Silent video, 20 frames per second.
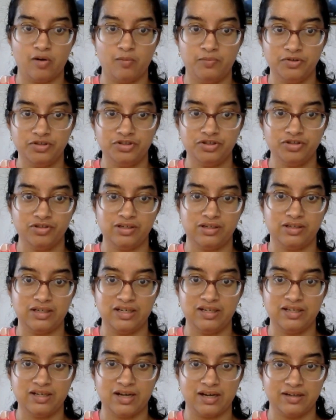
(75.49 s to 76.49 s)

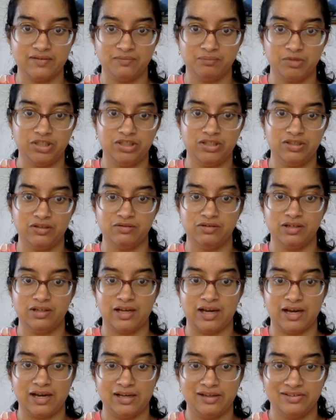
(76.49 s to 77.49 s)
opportunity kind of
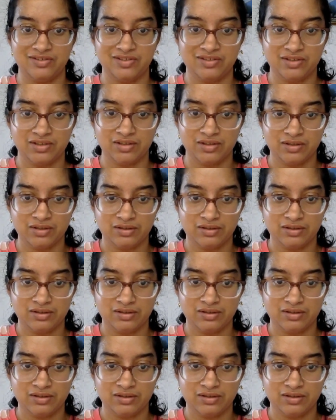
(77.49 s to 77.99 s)
materialize?